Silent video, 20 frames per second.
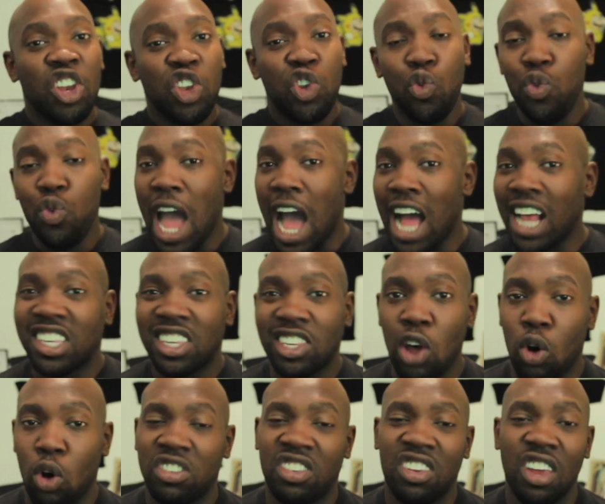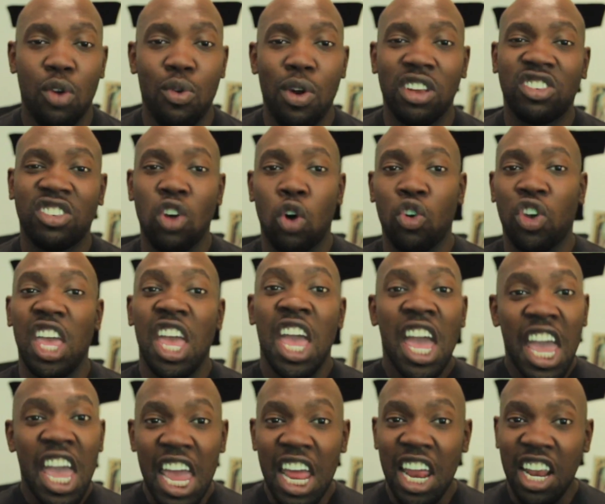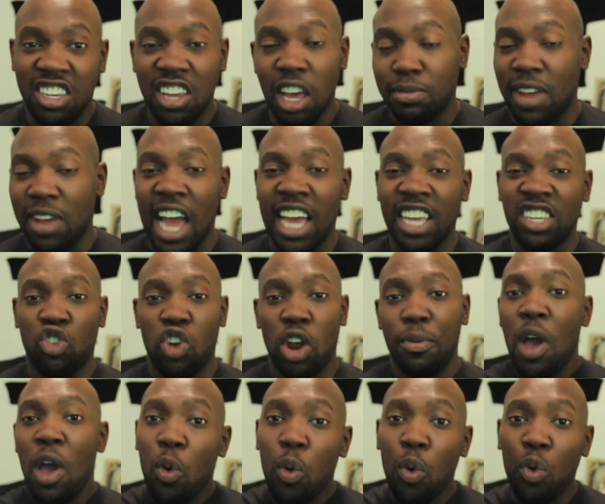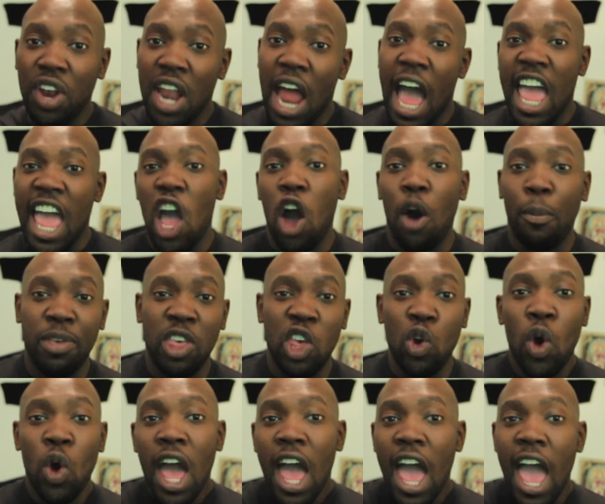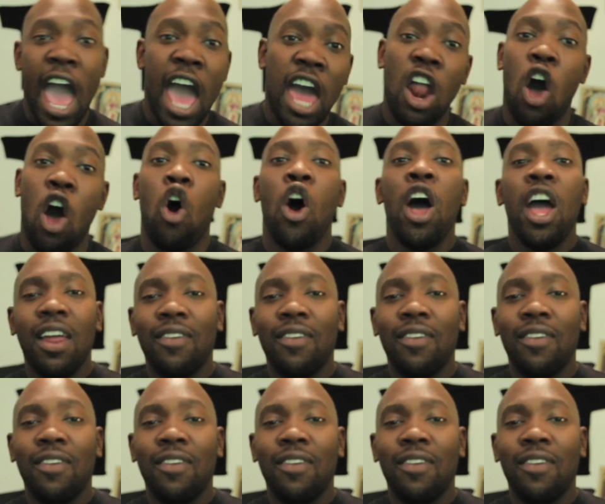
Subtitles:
Do not sulk. Sitting around sulking, eating tubs of ice cream will not help you at all.